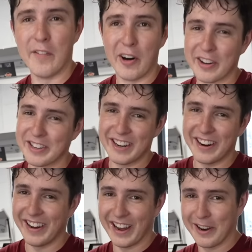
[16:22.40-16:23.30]

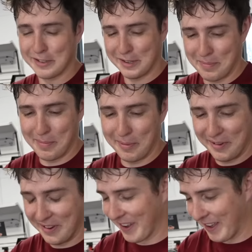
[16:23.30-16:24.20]
Alcantara. I know some people
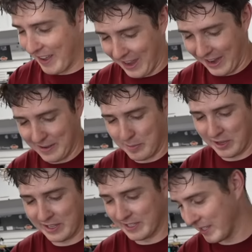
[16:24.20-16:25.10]
hate it
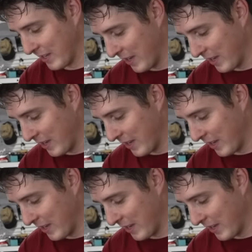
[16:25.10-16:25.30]
because,